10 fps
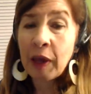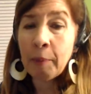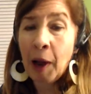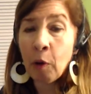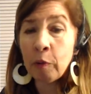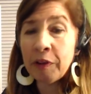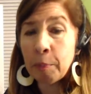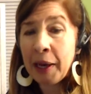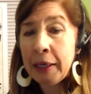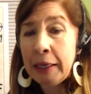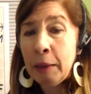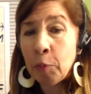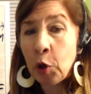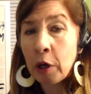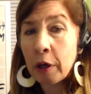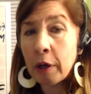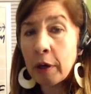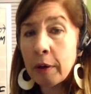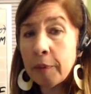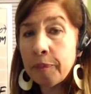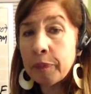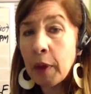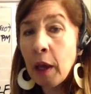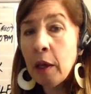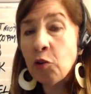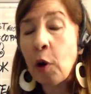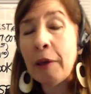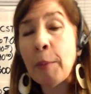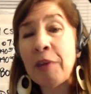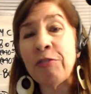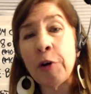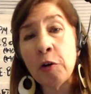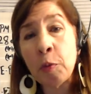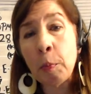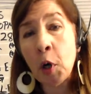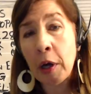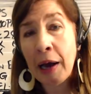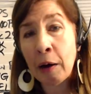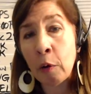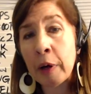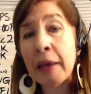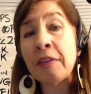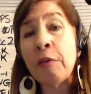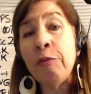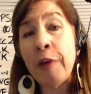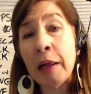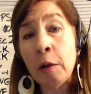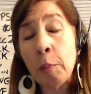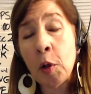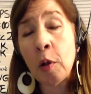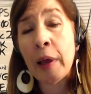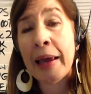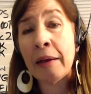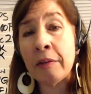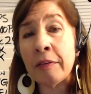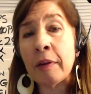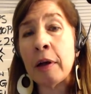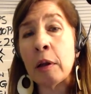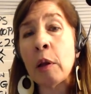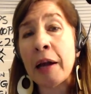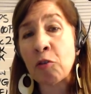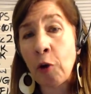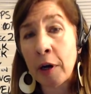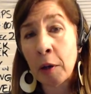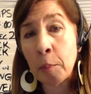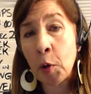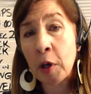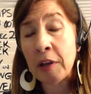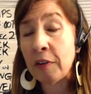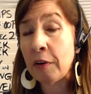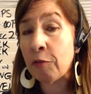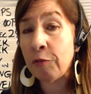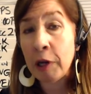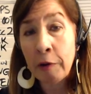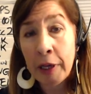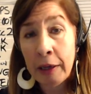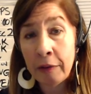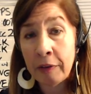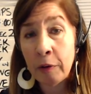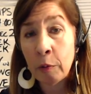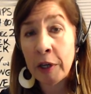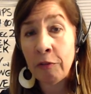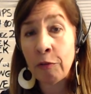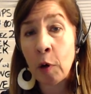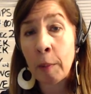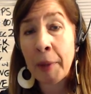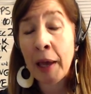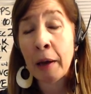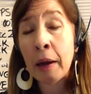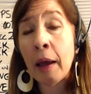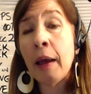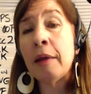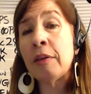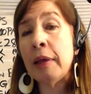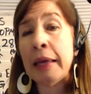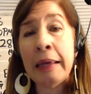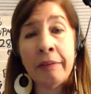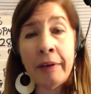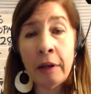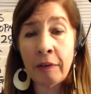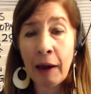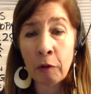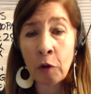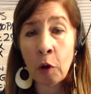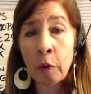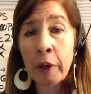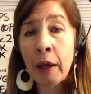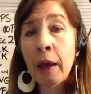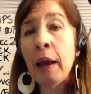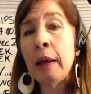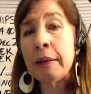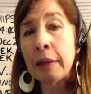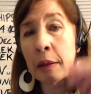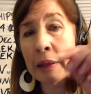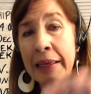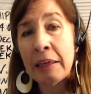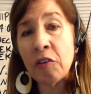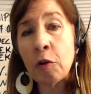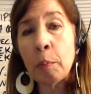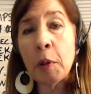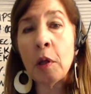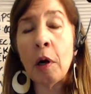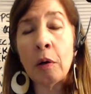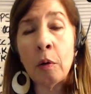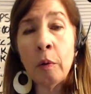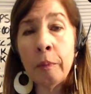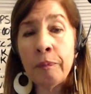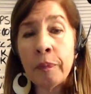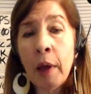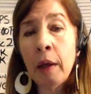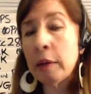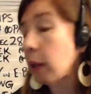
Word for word: came out with my ebook. So I have my first book out. It's available as an electronic book. It's in a very easy to read format, easy to download. The links are below. The